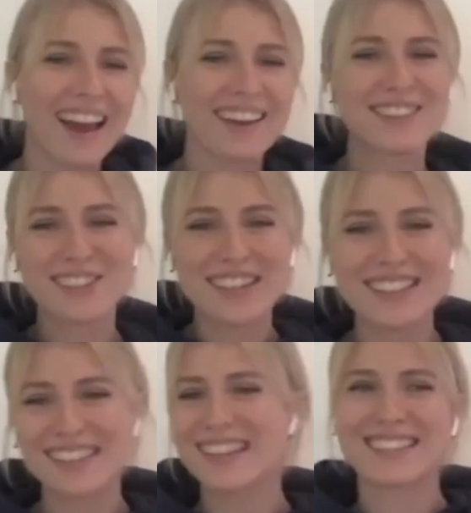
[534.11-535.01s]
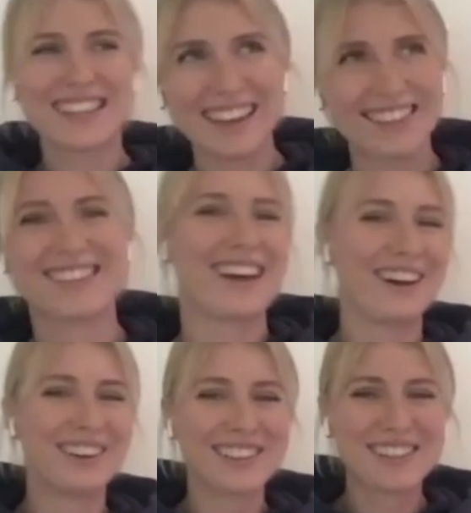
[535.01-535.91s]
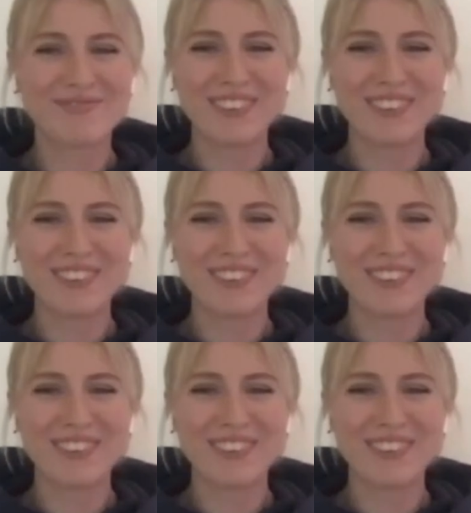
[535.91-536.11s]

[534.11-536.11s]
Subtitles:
as cheesy as that sounds.